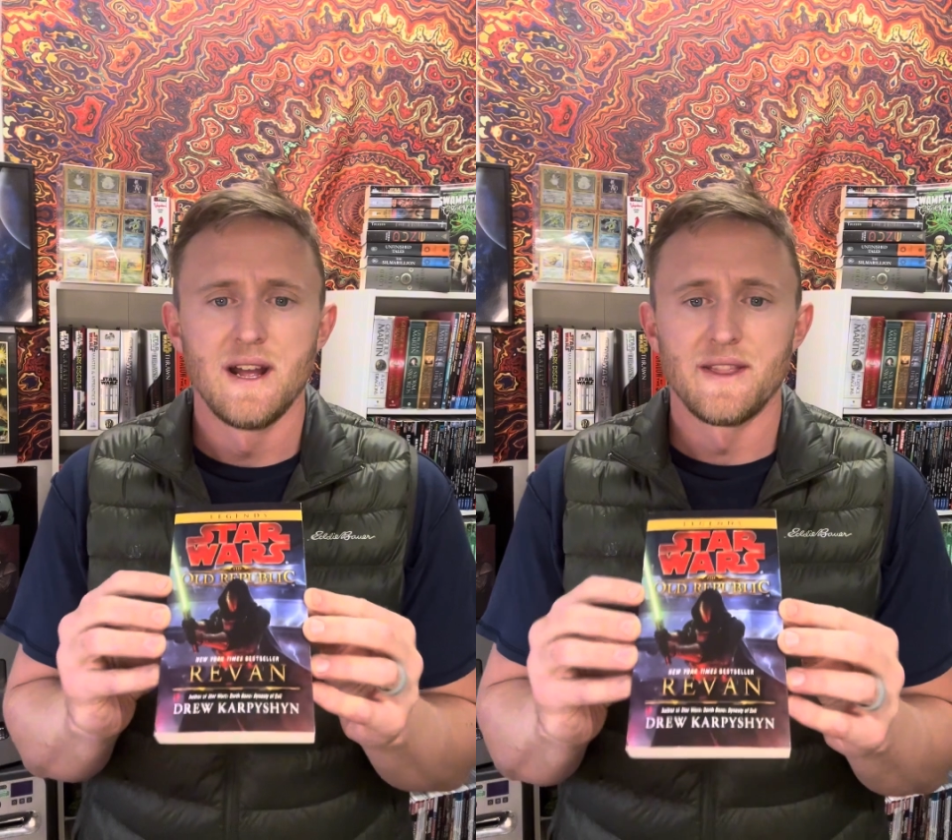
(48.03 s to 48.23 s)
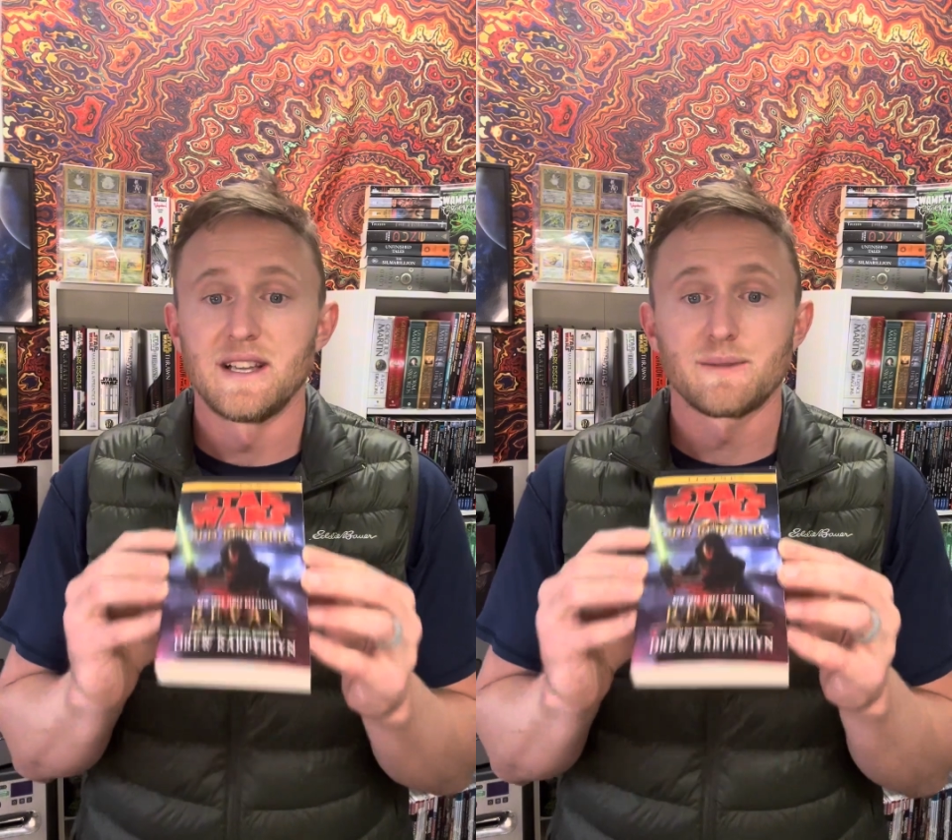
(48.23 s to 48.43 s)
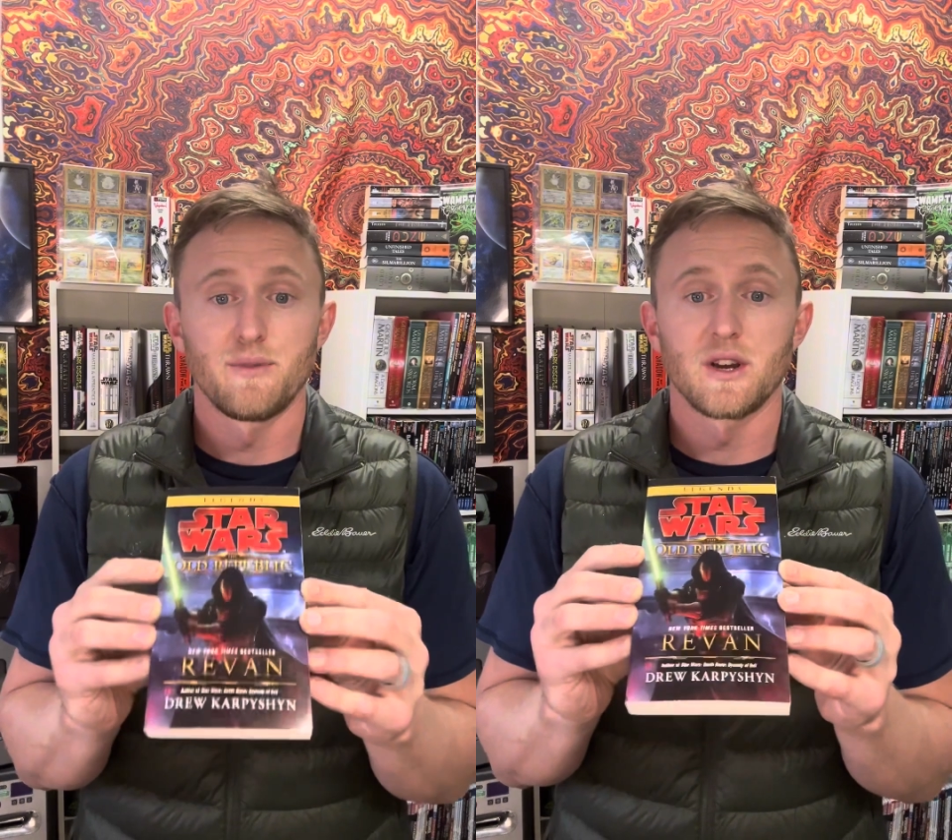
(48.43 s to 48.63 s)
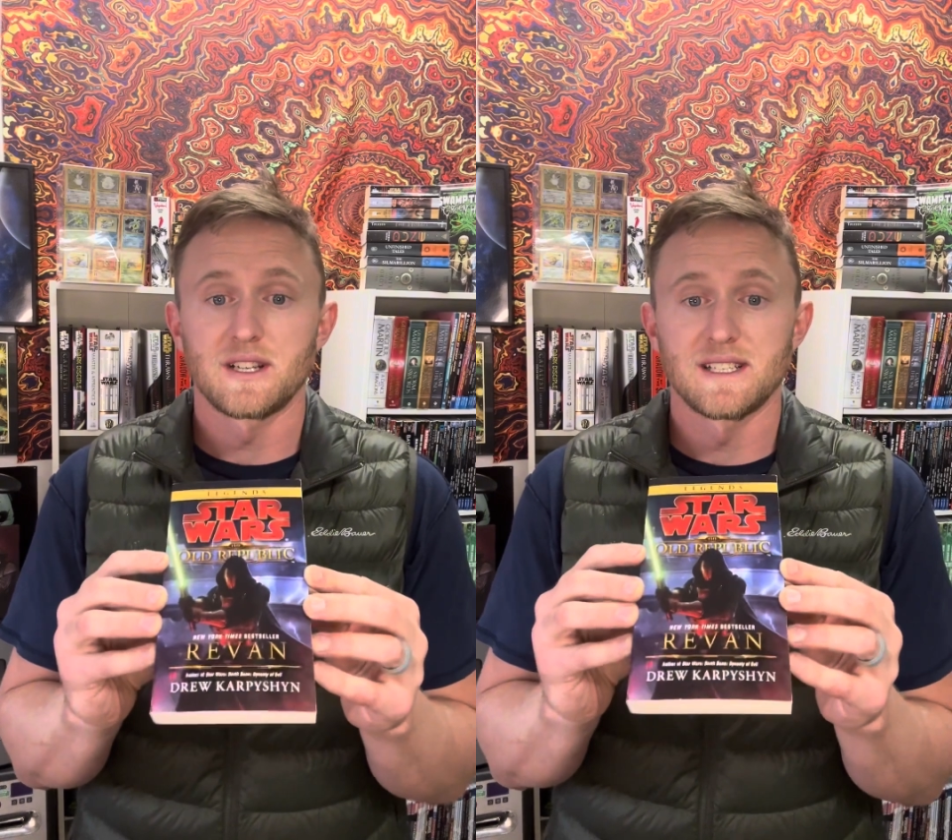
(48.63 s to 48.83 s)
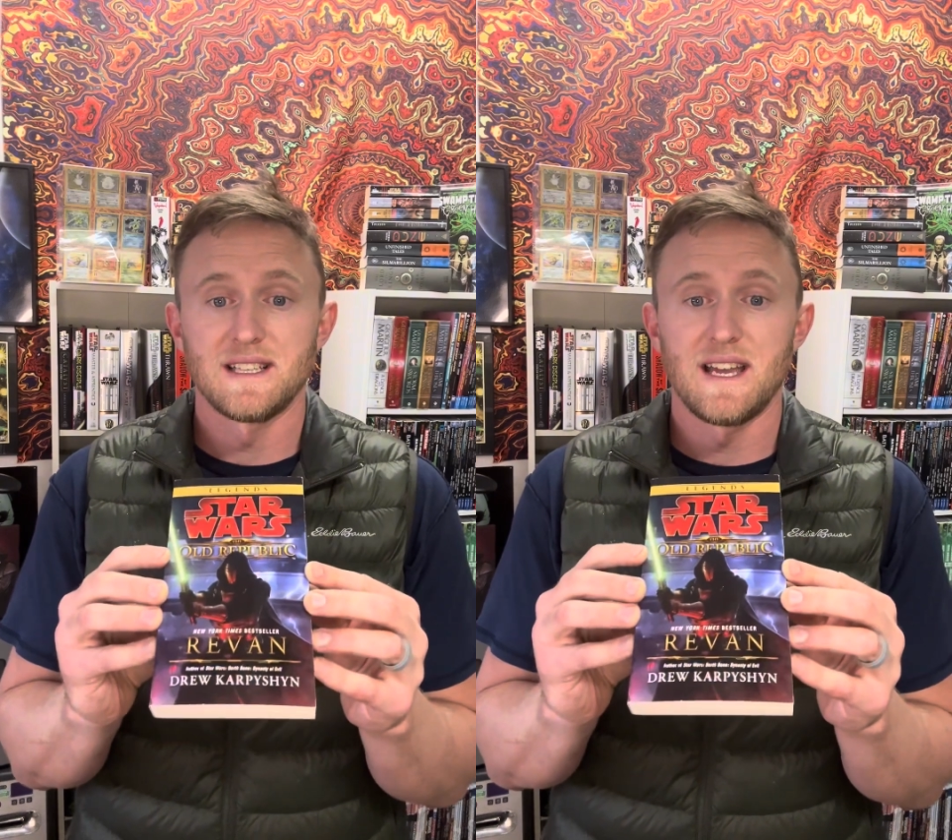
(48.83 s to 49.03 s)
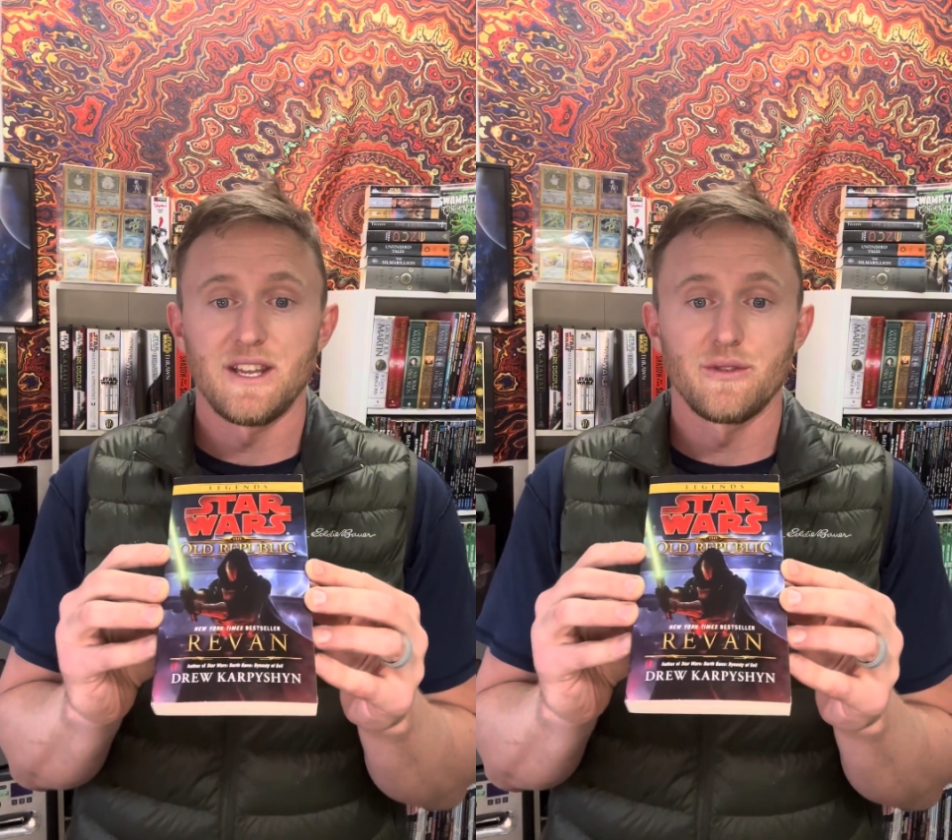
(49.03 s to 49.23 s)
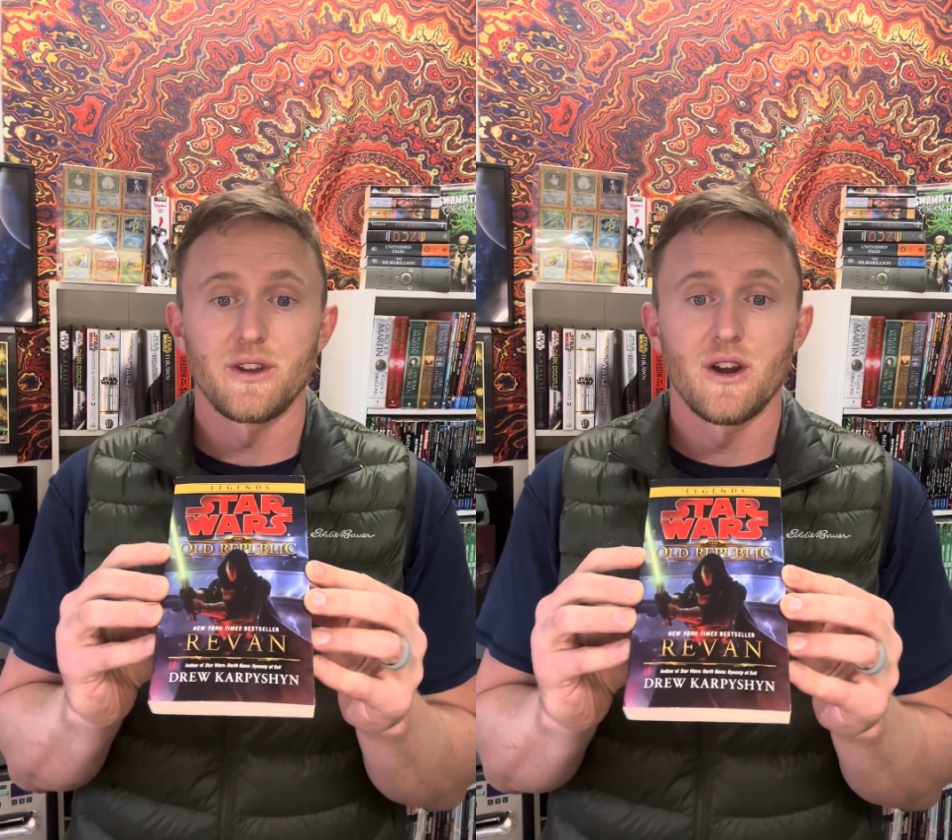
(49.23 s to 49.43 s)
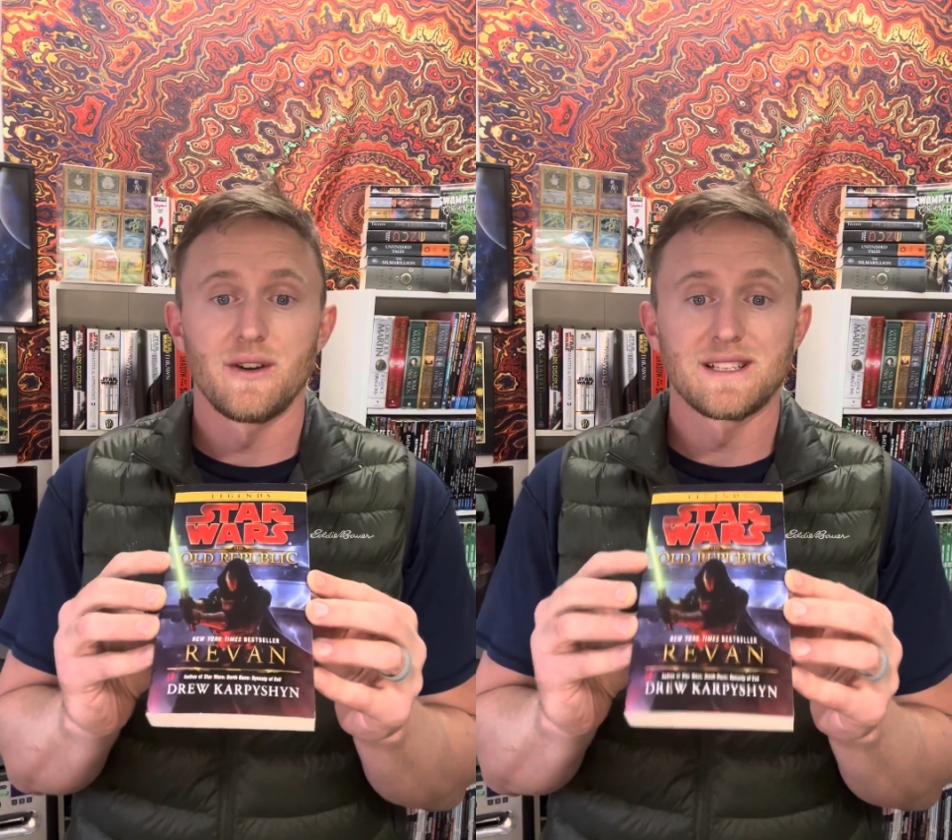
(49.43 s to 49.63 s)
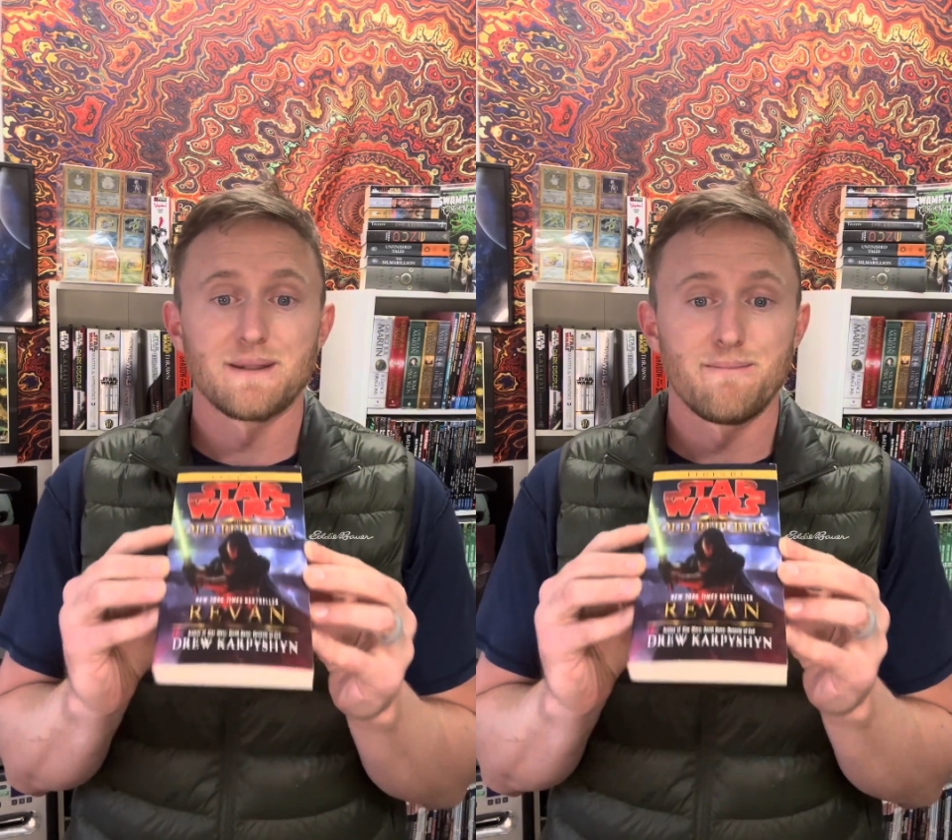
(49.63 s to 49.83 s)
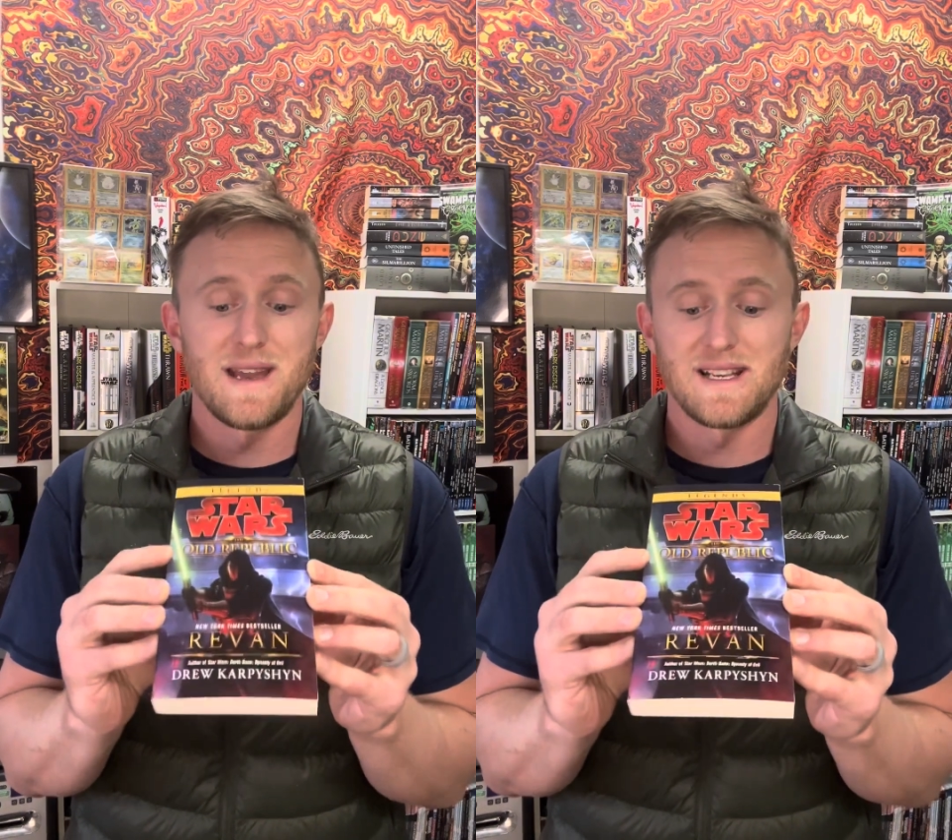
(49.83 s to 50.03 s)
This book doesn't let you go, and it's
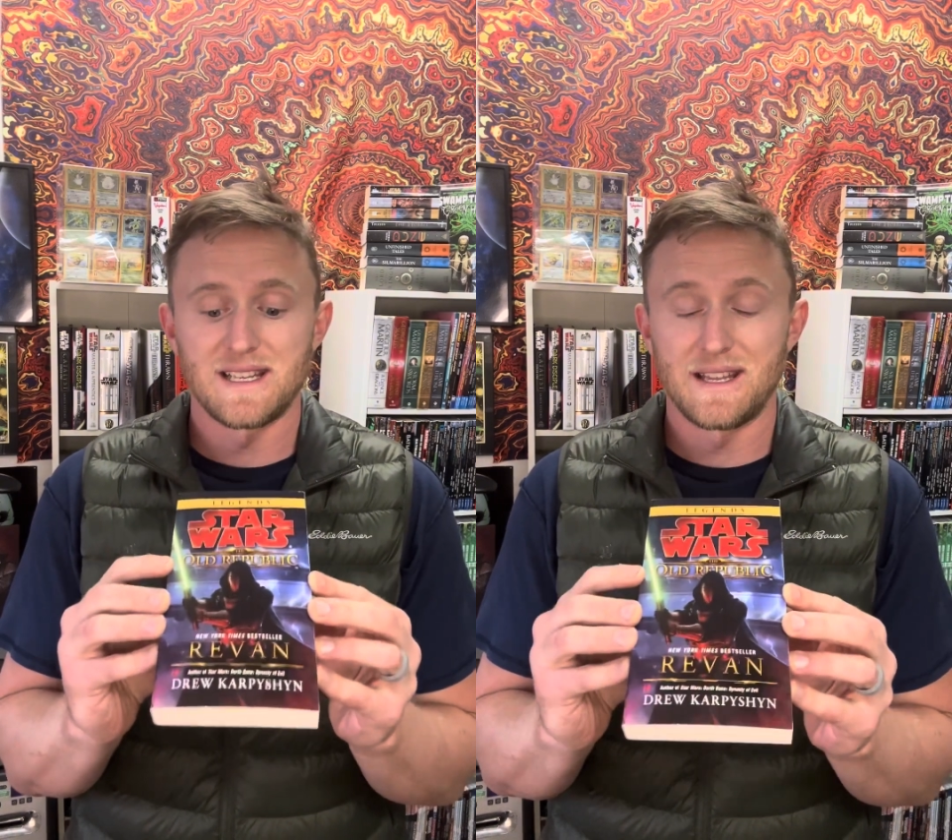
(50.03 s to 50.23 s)
amazing.